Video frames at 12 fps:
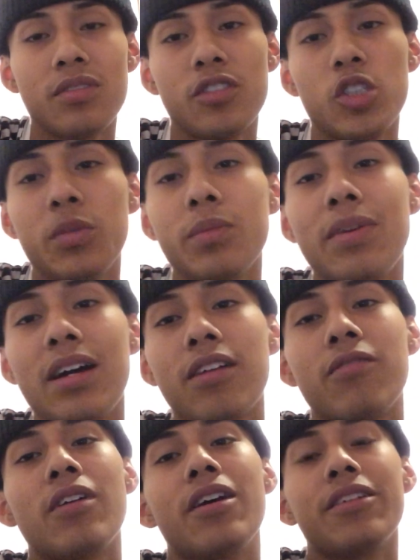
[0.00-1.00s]
Should be back
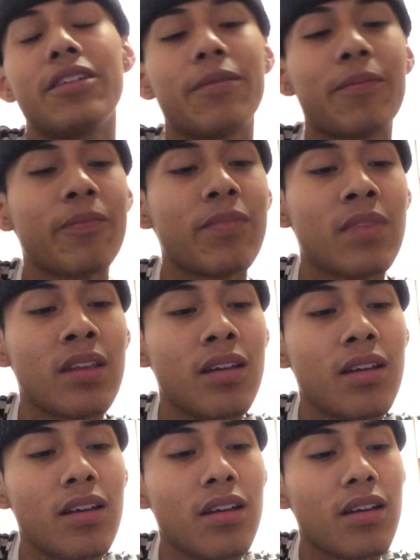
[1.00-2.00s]
in riding
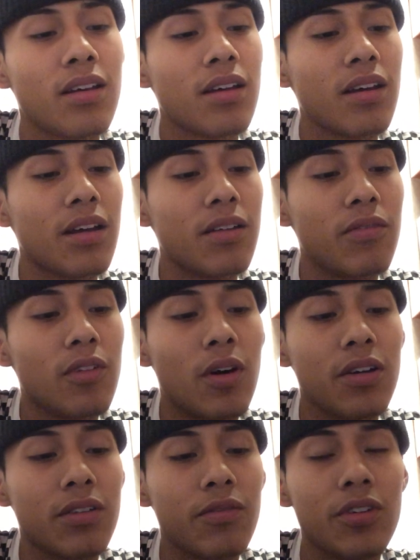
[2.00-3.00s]
and
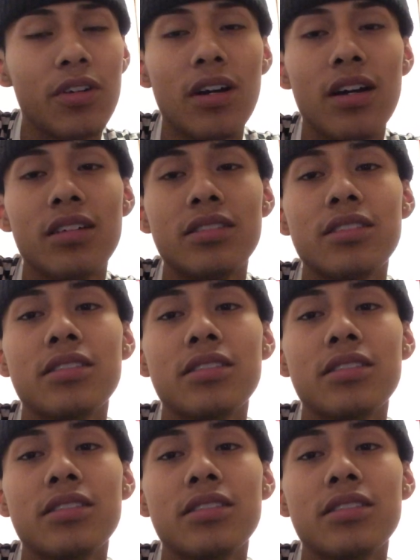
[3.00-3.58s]
vlogging for you guys.